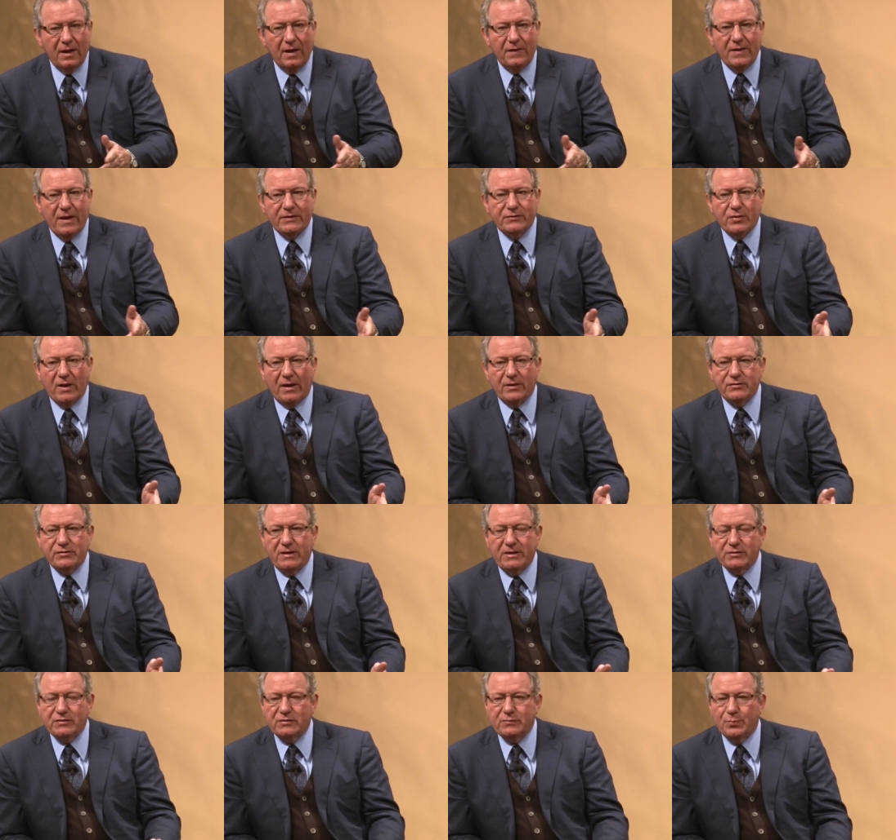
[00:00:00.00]
And that's how
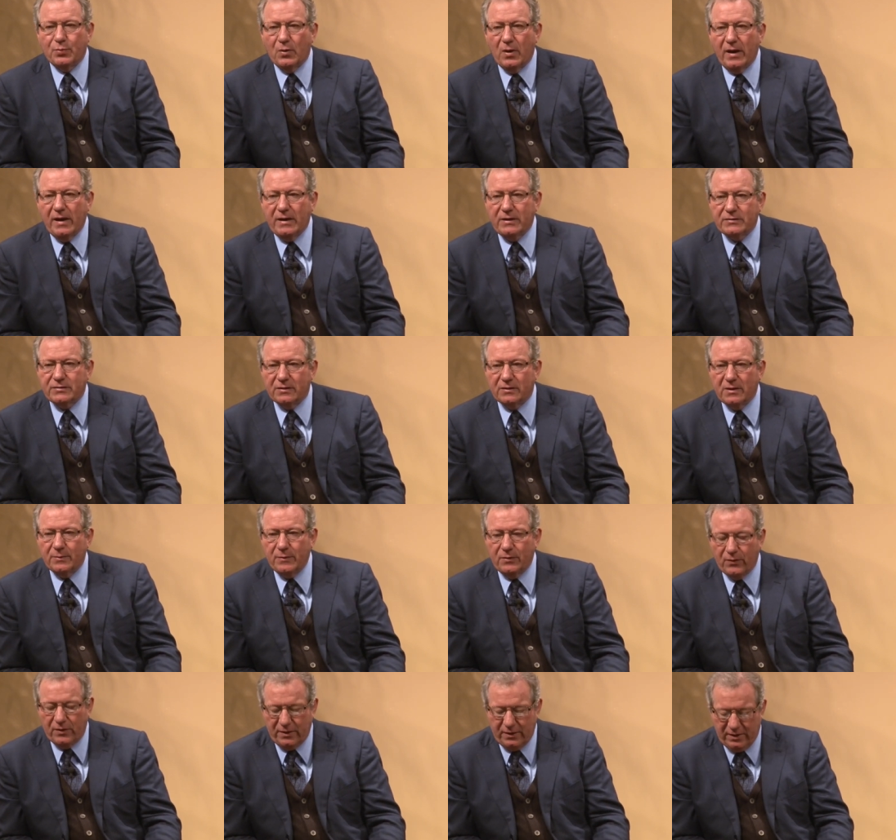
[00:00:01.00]
Jesus prays here. Let
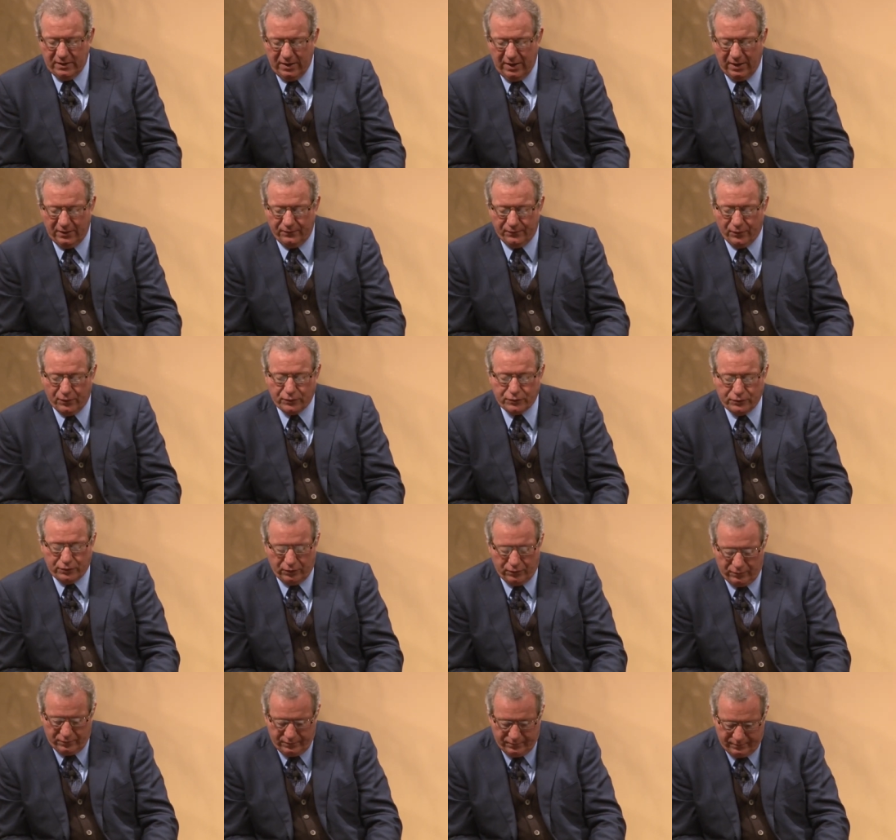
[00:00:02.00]
me read it again, verse
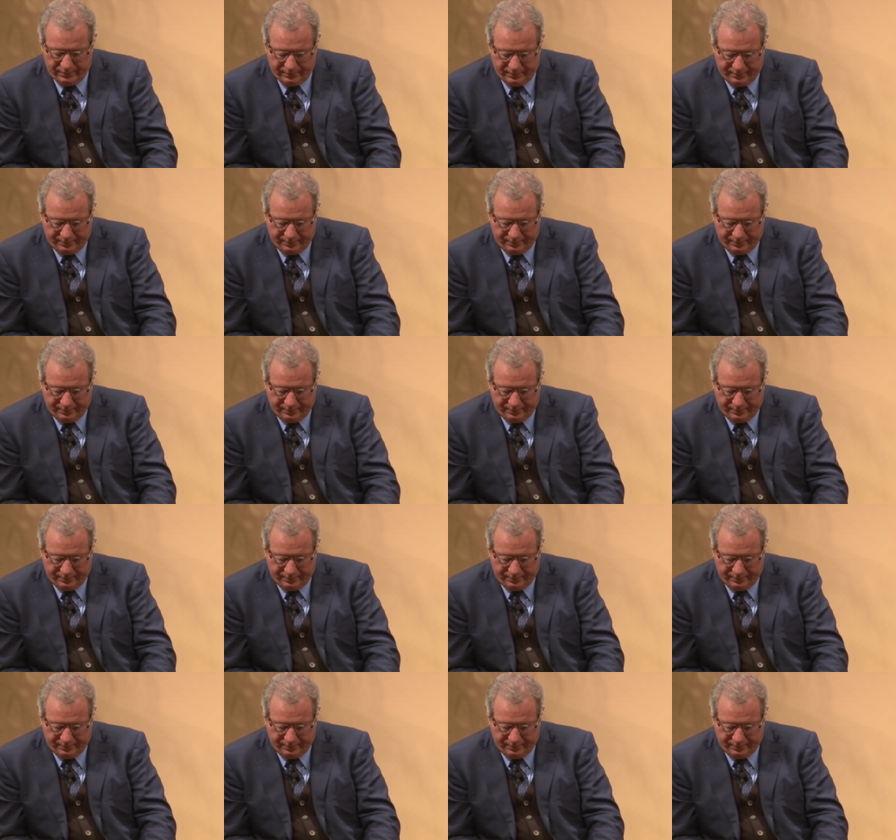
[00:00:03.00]
2.